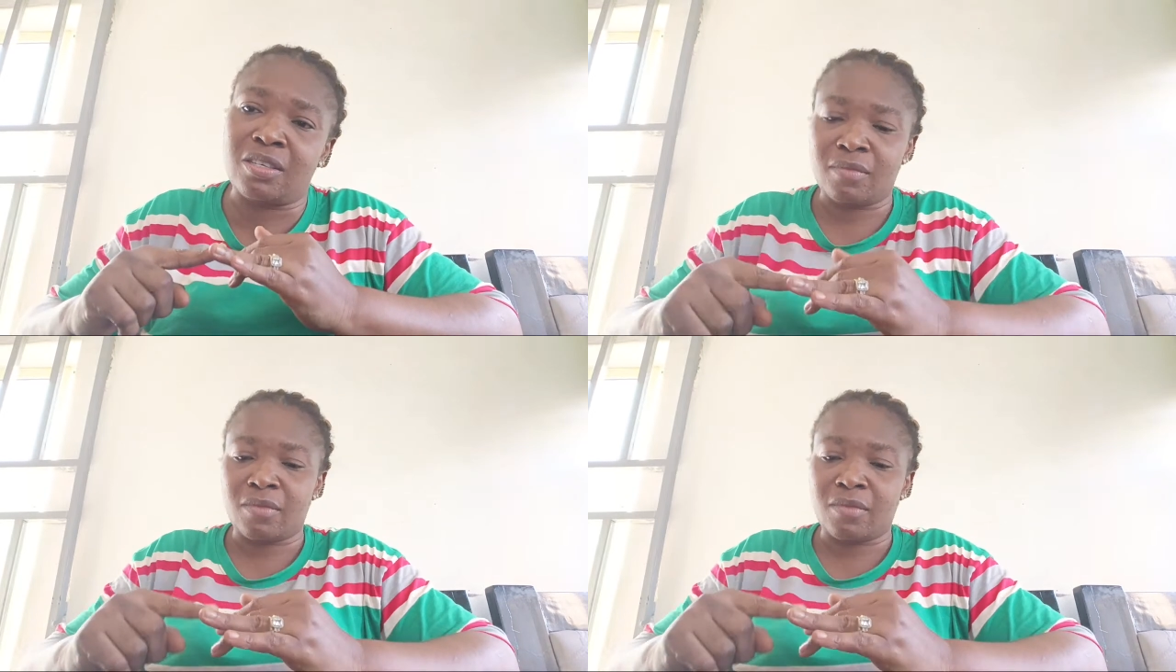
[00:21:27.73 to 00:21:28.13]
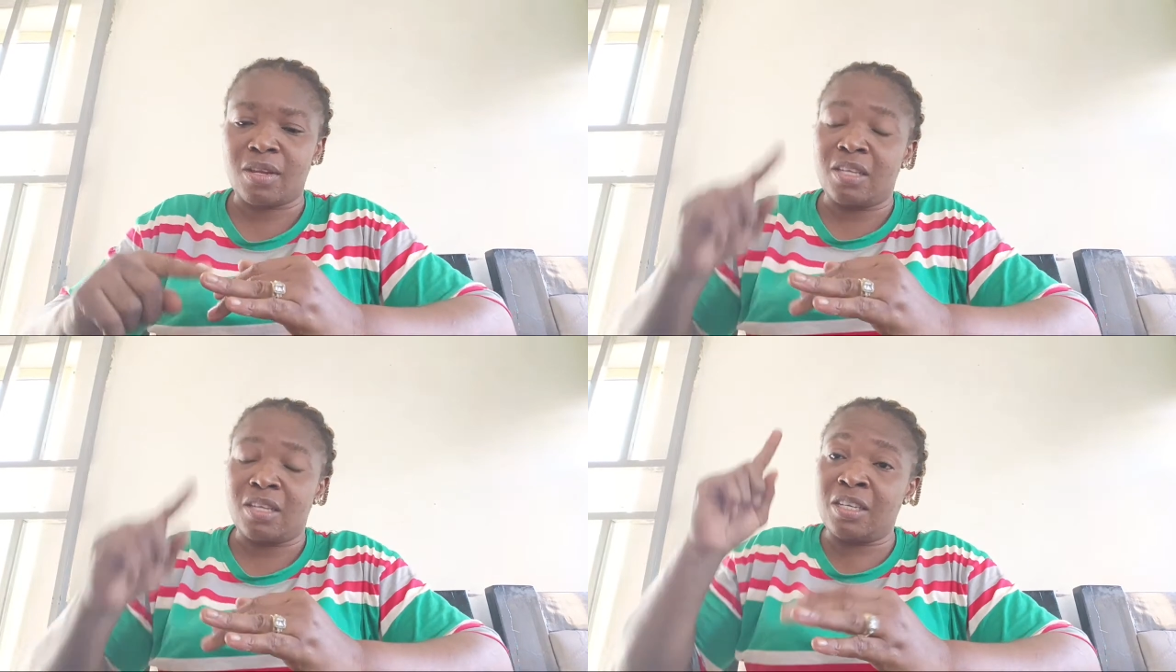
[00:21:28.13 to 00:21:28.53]

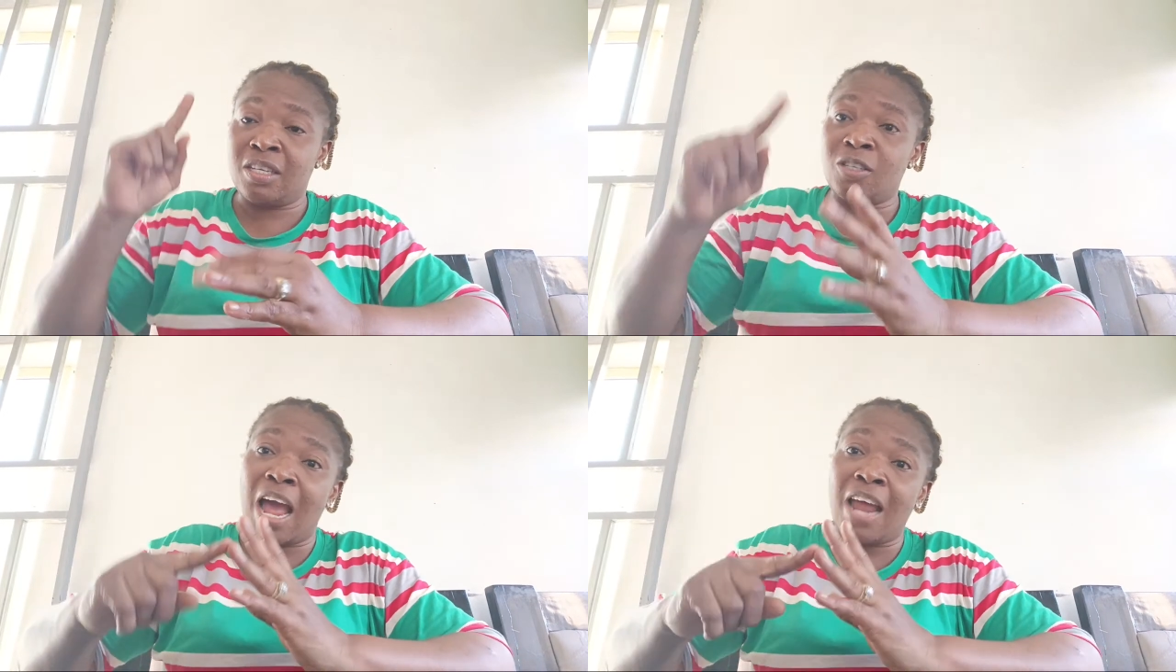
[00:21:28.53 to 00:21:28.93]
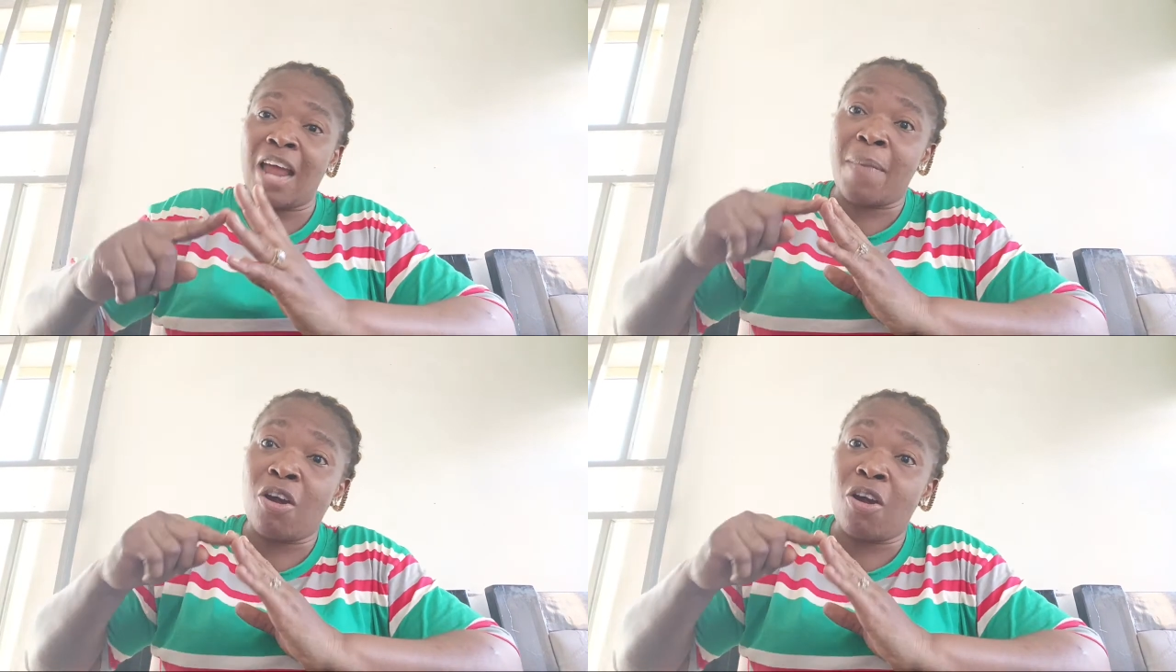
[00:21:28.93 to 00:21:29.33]
Since that the bag
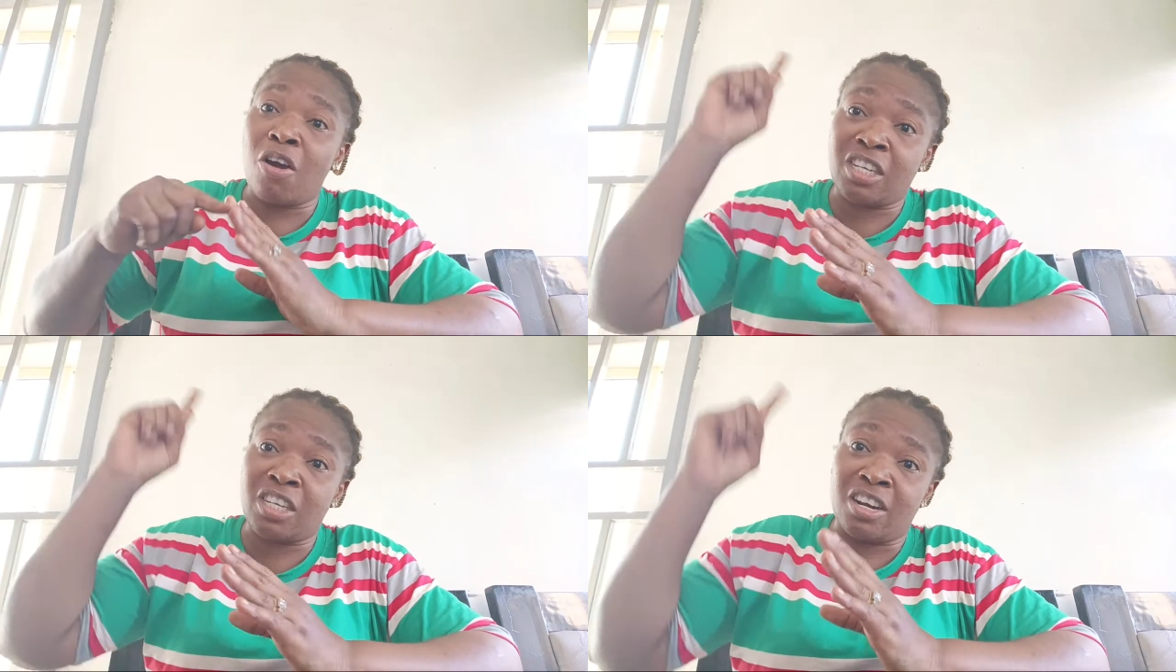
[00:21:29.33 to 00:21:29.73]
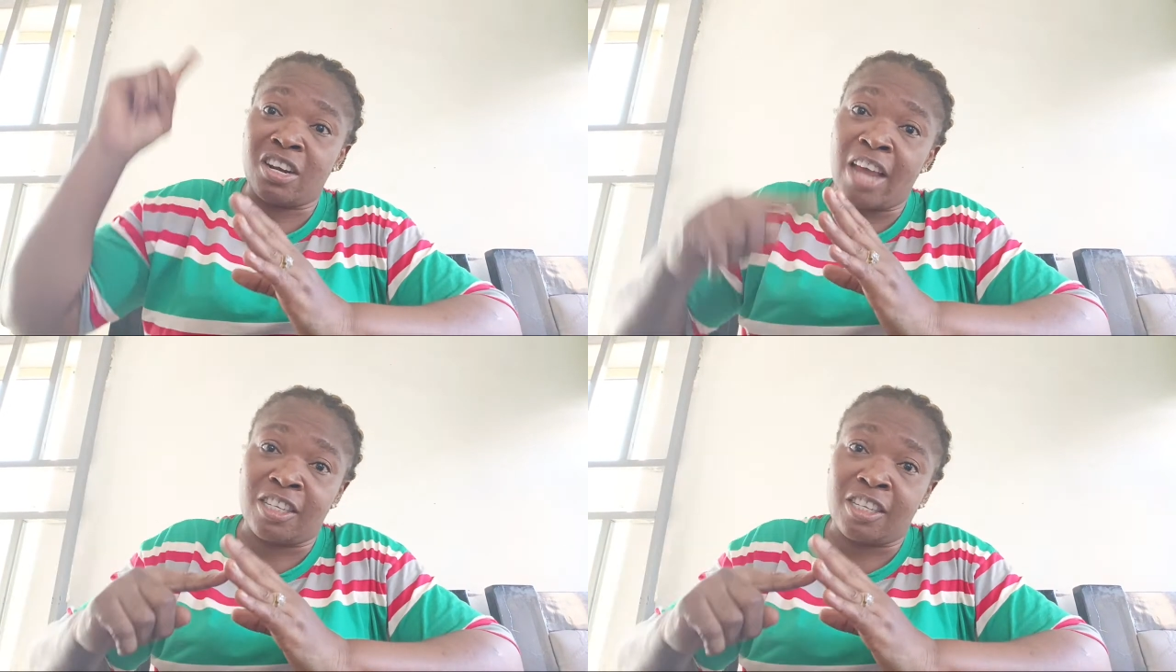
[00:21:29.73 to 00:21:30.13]
of chicken rice, it
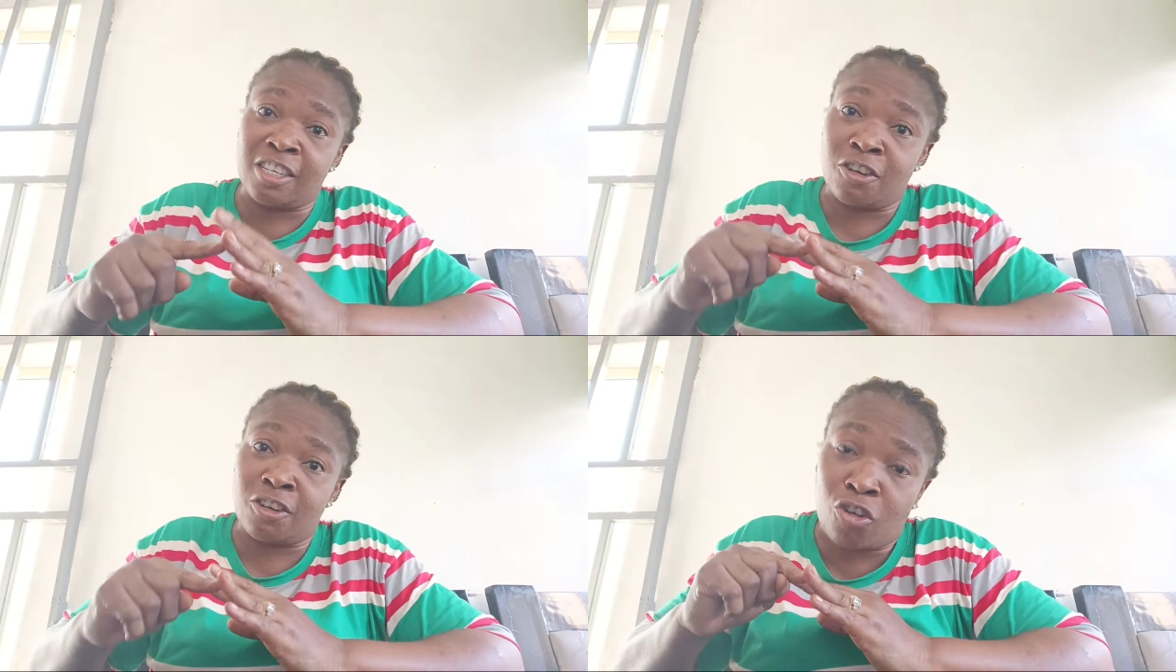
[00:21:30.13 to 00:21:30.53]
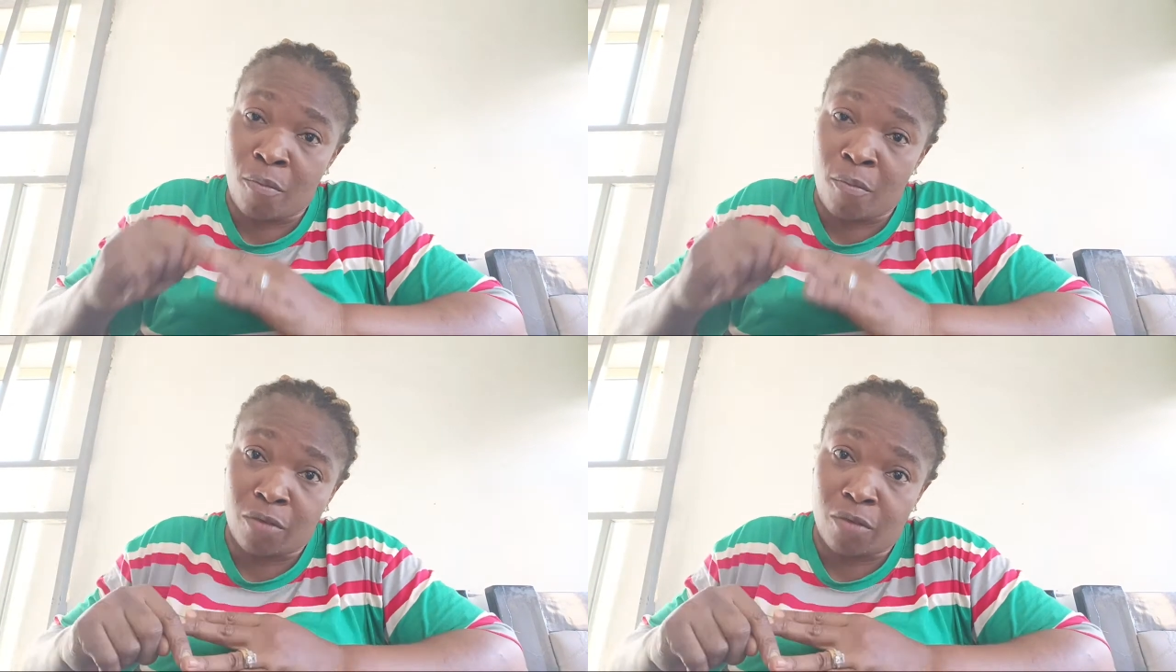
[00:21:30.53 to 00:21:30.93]
did not come
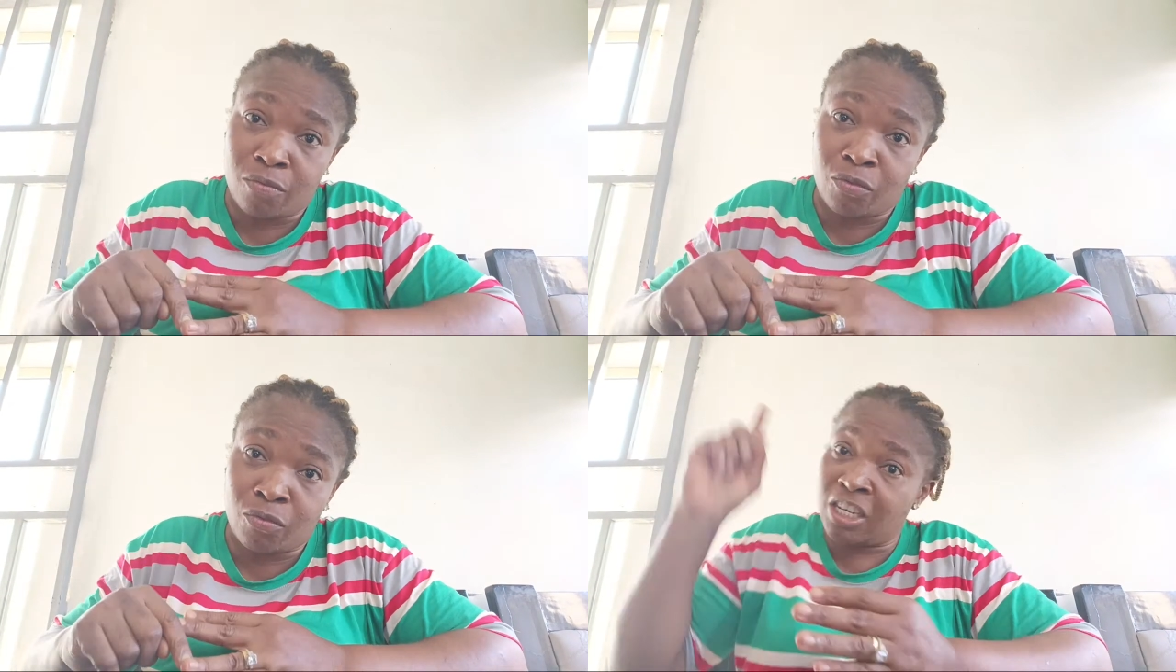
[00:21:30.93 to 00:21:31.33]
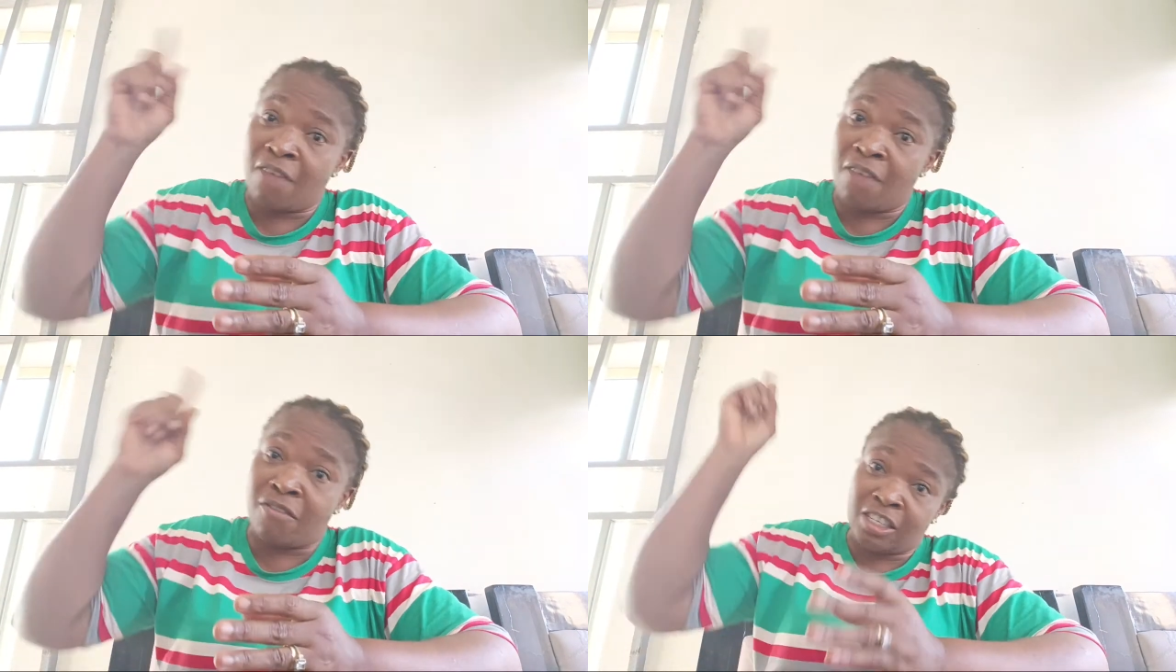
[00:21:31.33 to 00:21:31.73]
down. Nothing have
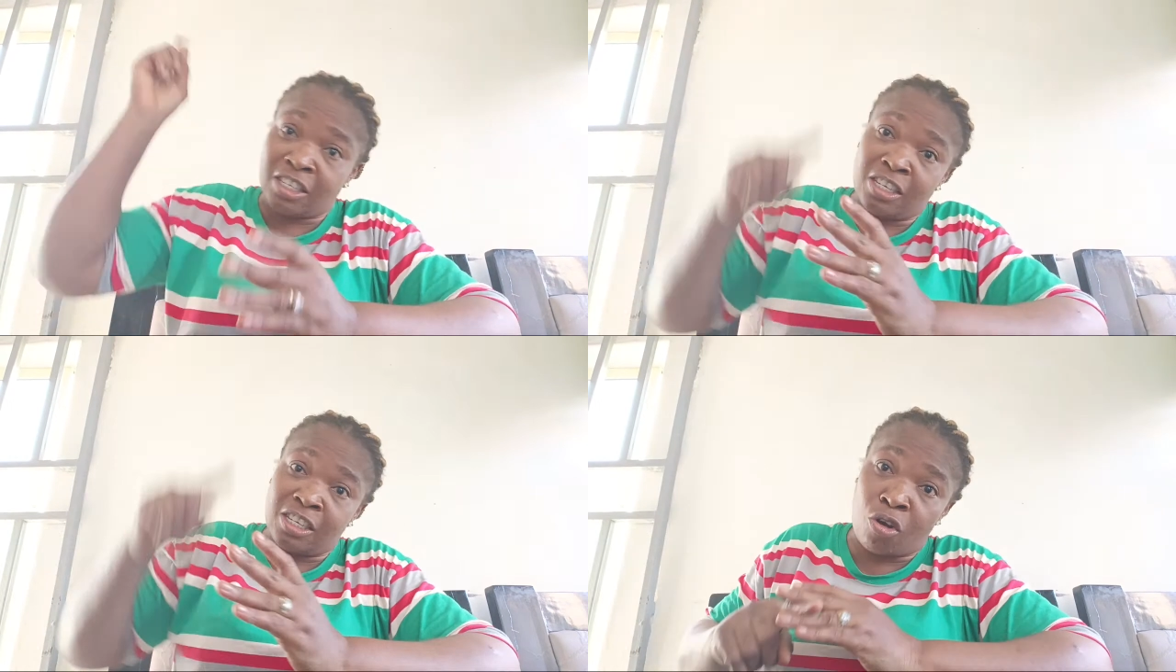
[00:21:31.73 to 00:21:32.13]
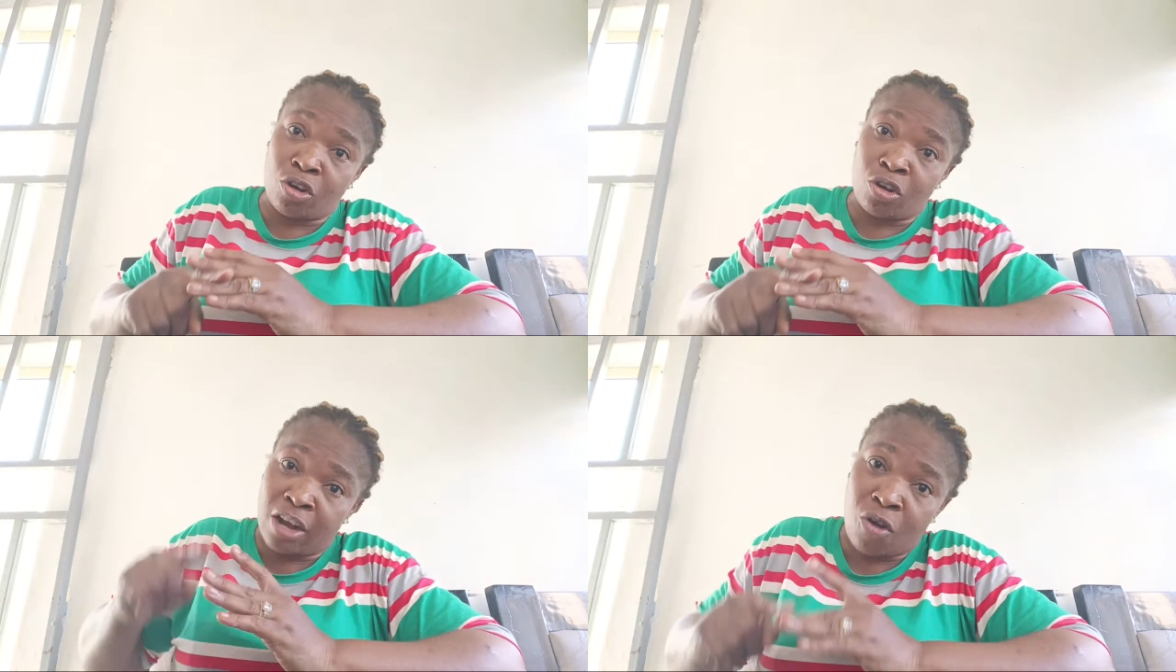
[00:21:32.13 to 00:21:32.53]
rise in this country
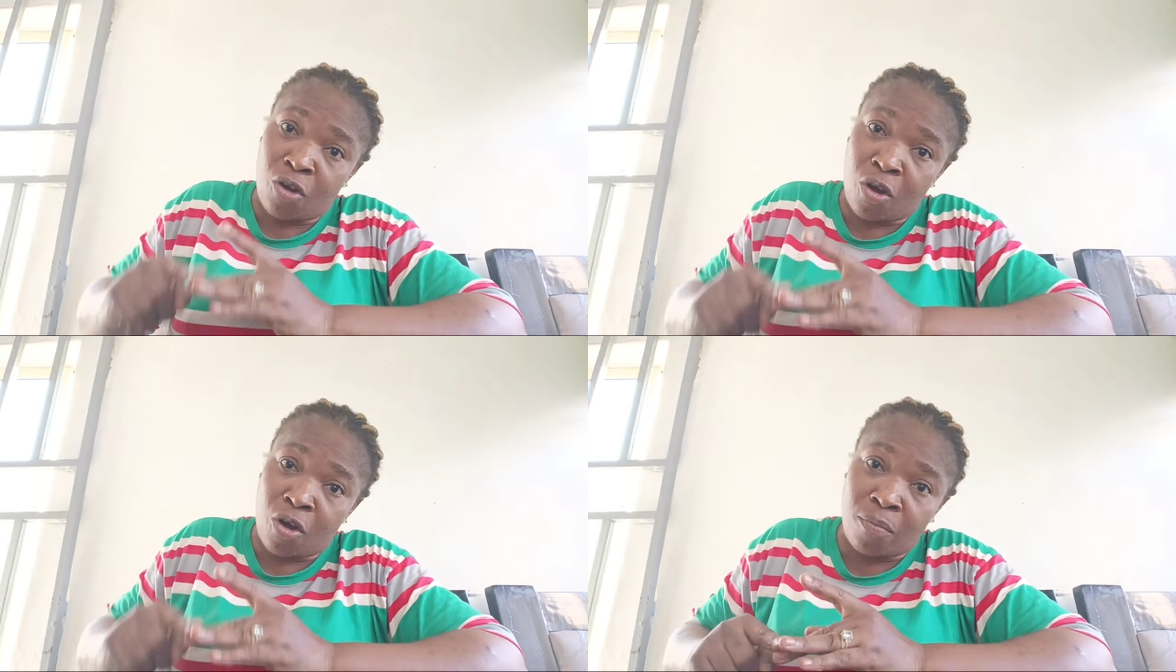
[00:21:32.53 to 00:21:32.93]
and come down.